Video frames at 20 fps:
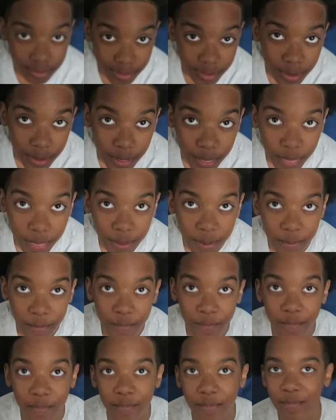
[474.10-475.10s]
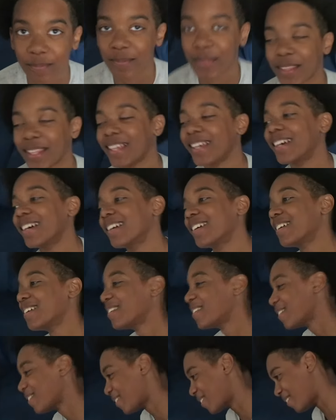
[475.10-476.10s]
be trying to be
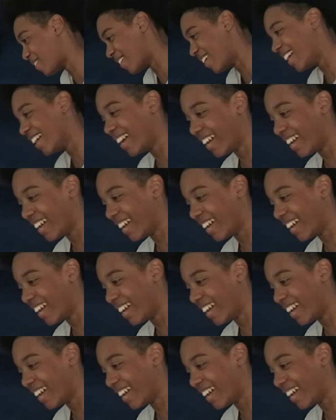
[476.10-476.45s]
risen or something. Mom.